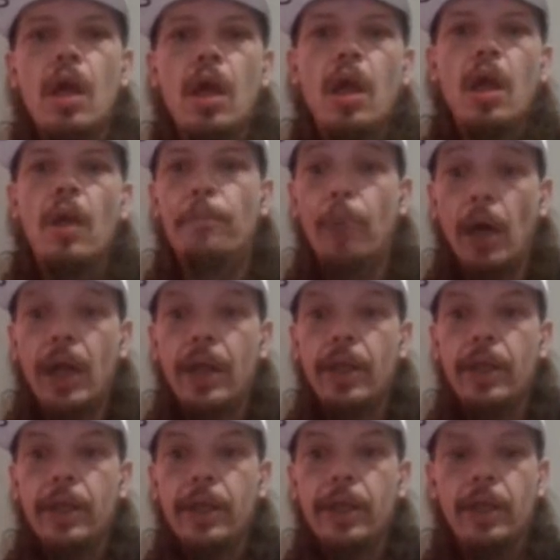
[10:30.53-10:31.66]
but
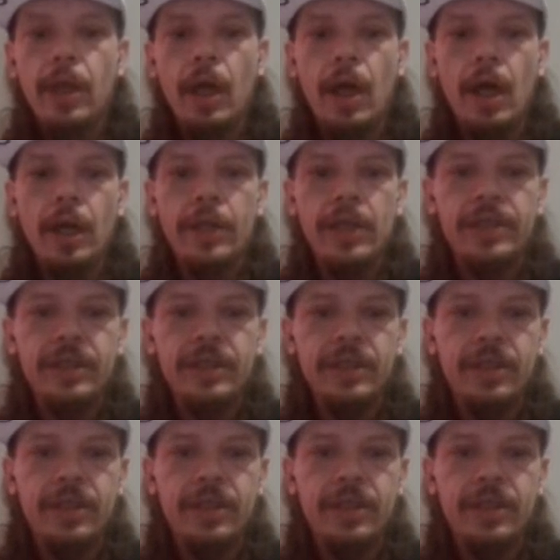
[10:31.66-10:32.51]
uh, this is